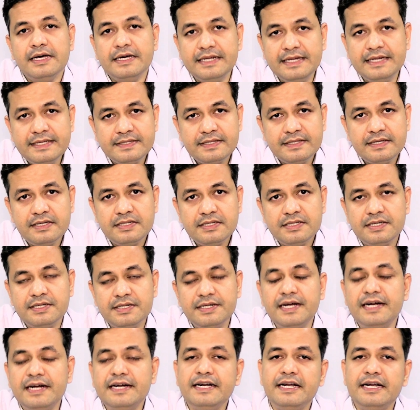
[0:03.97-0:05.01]
research
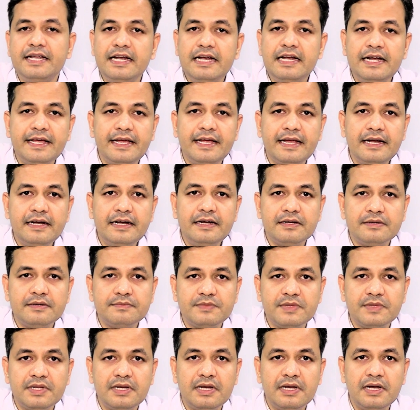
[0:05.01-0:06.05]
done till date
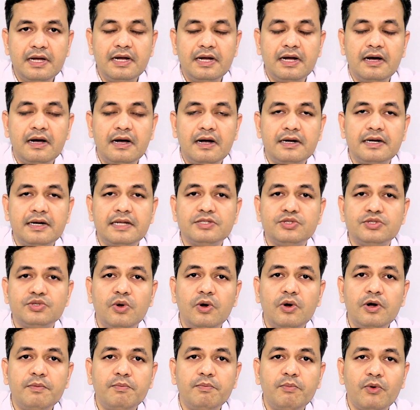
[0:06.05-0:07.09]
does
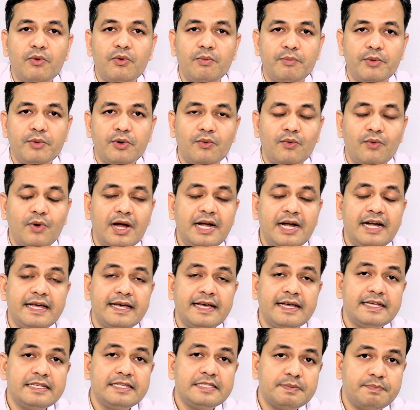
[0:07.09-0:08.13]
not provide
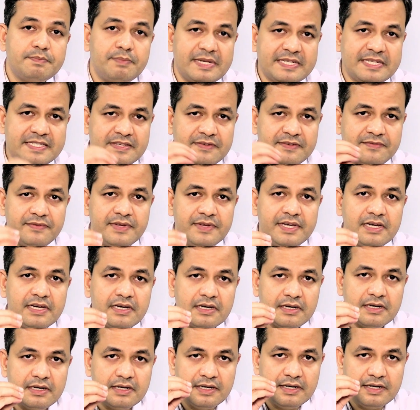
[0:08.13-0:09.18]
a
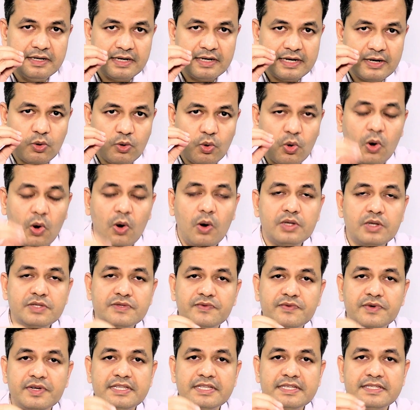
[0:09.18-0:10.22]
specific
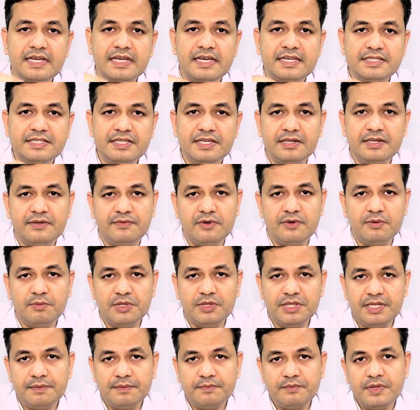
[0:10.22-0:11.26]
cause for this IgA
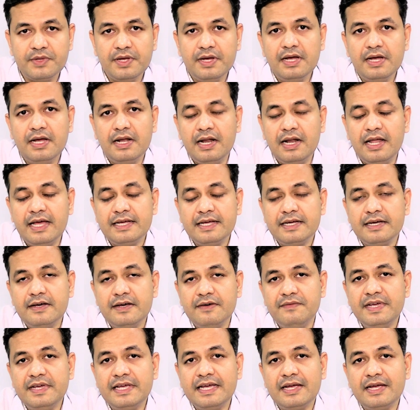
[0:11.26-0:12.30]
nephropathy. Like
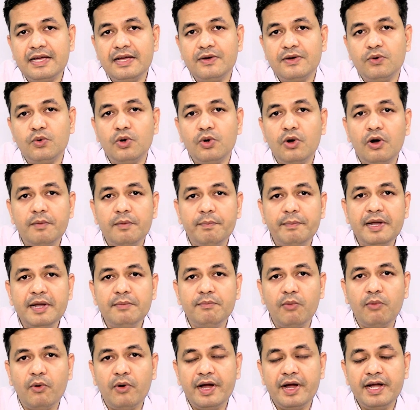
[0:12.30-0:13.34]
we could not
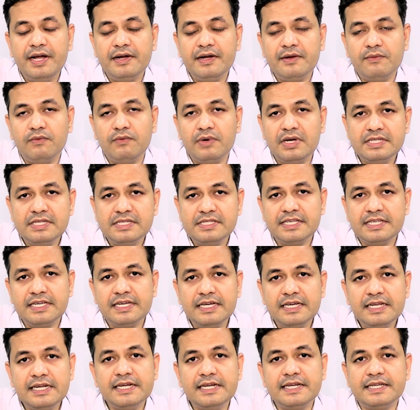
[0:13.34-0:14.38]
pinpoint one
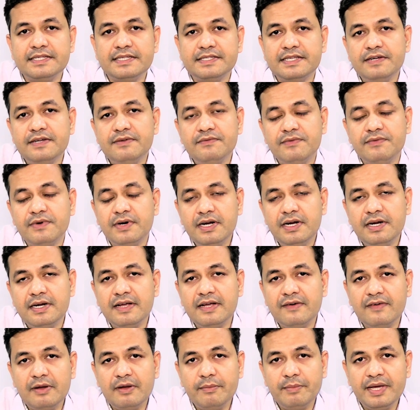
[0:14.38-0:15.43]
single reason for
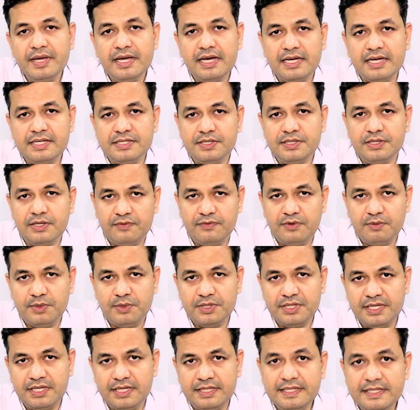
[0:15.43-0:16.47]
developing IgA
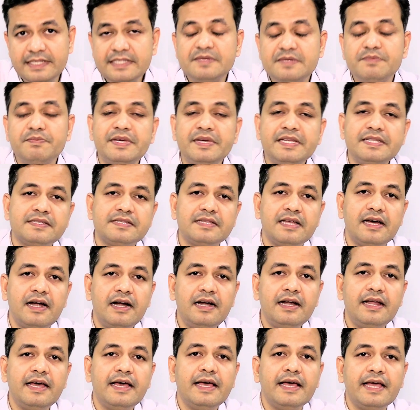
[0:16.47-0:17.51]
nephropathy. This means
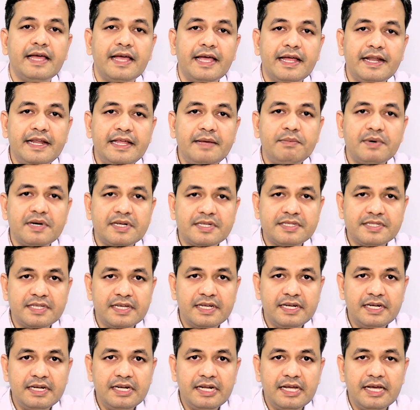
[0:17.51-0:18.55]
that any
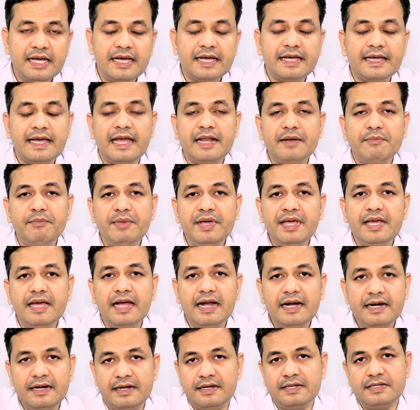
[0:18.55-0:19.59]
person can be
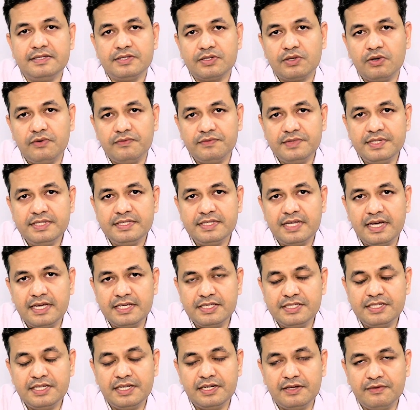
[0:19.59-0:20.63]
at risk of this
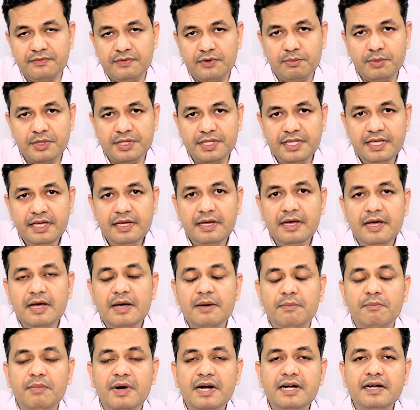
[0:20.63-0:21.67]
IgA nephropathy,
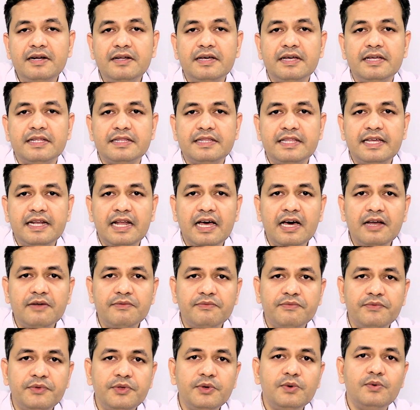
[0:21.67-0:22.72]
but there are
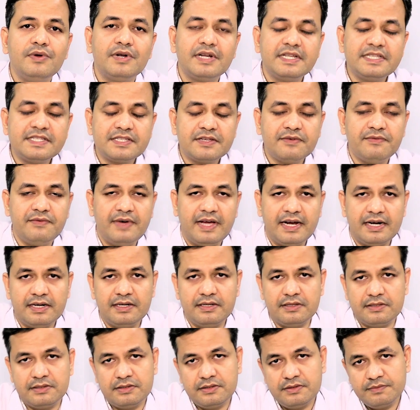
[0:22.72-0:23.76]
few risk
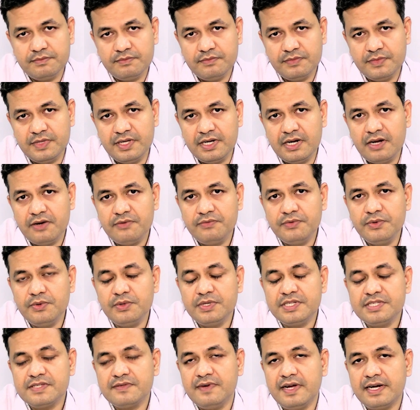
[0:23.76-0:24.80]
factors. There are few
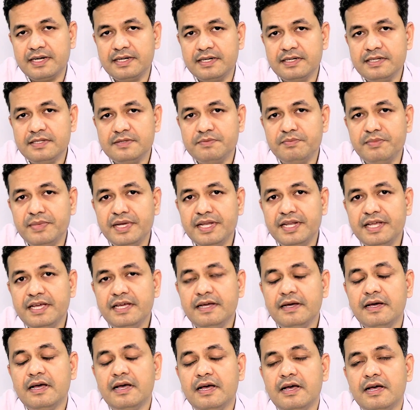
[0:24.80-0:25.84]
risk factors,
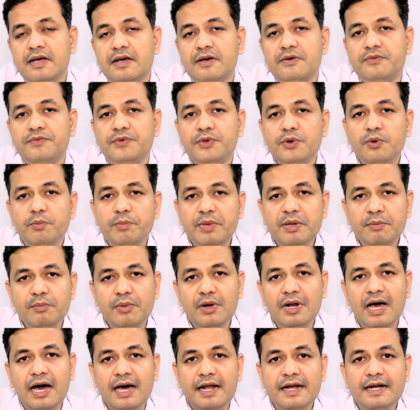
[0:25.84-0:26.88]
meaning few
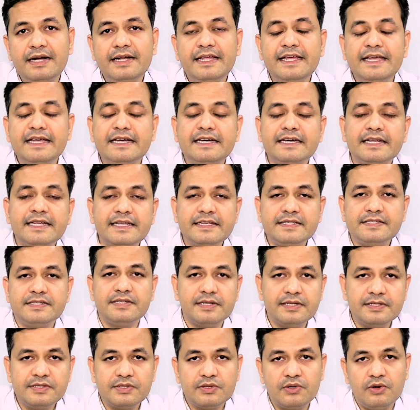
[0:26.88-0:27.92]
people are at increased
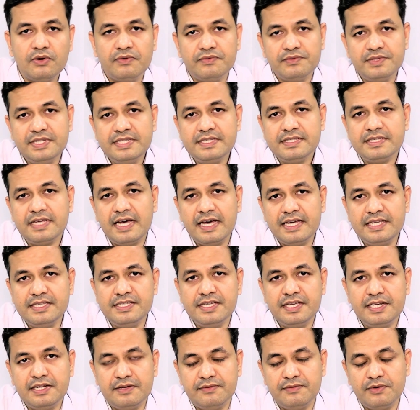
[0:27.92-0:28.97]
risk of this
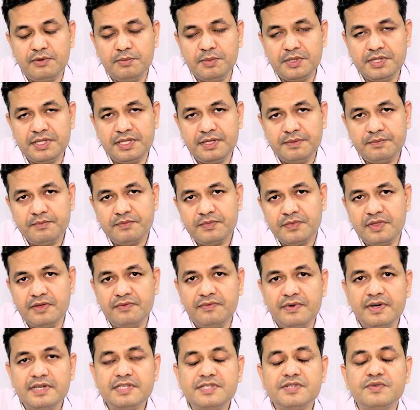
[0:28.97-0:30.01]
IgA nephropathy.
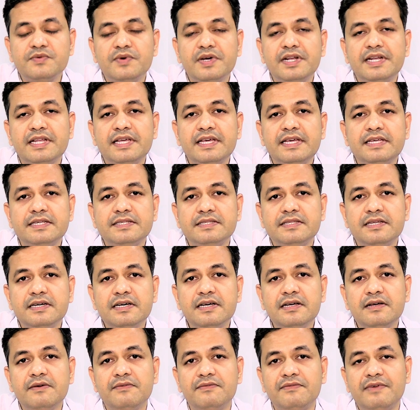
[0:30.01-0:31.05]
The first one is
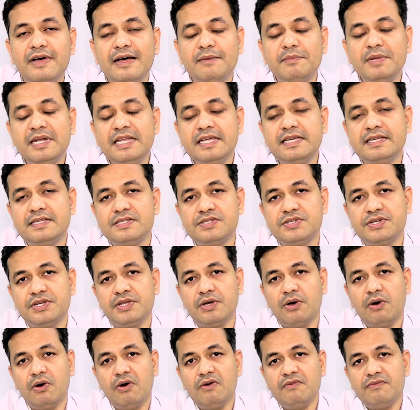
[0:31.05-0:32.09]
the family
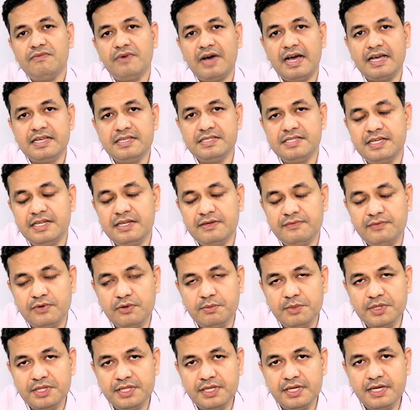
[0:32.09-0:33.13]
history of IgA
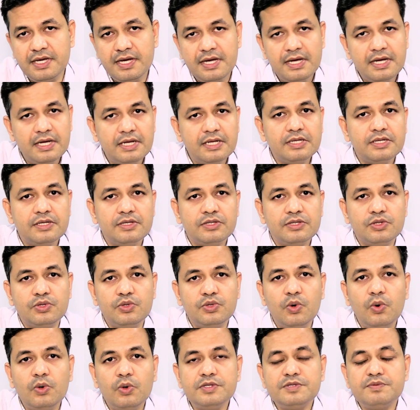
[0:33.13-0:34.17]
nephropathy.
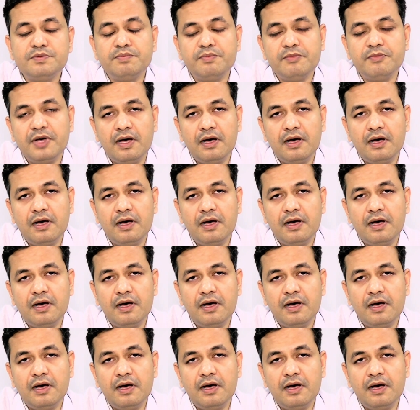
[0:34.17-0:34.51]
Those